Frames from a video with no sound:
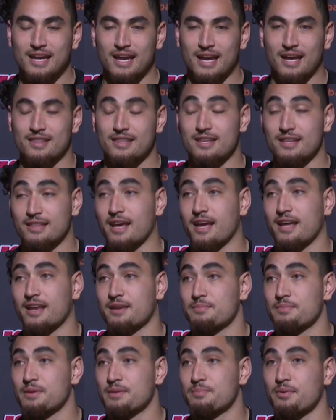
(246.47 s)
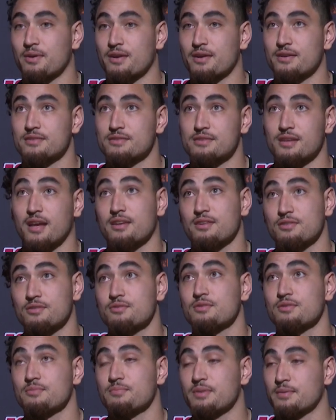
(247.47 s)
I think that had to do
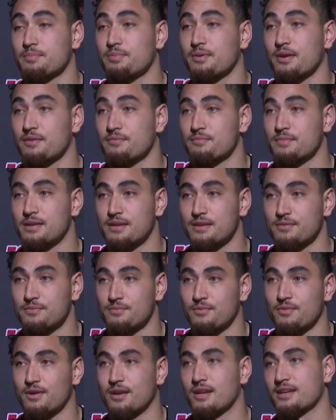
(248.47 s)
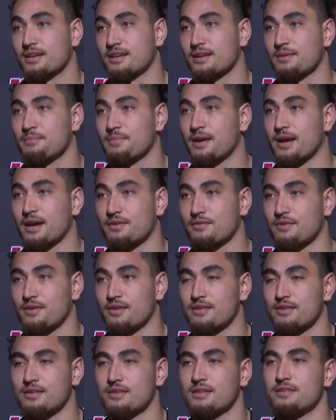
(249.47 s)
with a big part of me wanting to come back
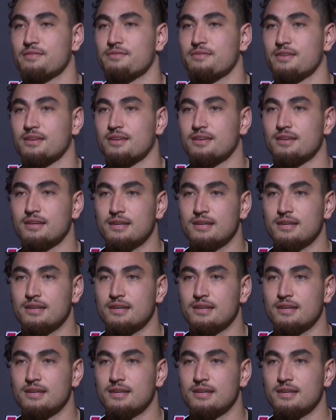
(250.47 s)
rather than leaving.